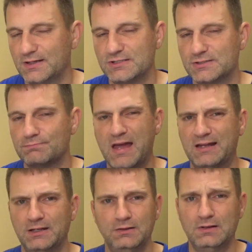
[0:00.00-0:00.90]
It's
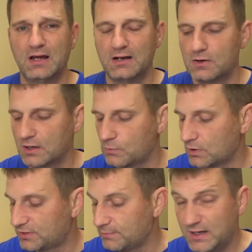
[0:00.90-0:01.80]
minute, not hardly
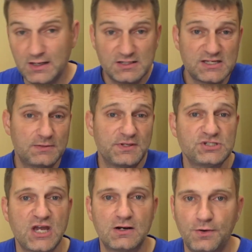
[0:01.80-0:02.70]
worth it, but it does help the
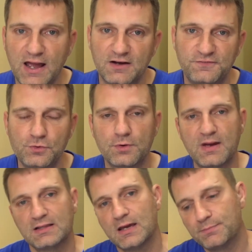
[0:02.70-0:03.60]
channel out if you want to
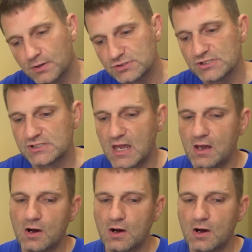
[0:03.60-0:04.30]
make that purchase.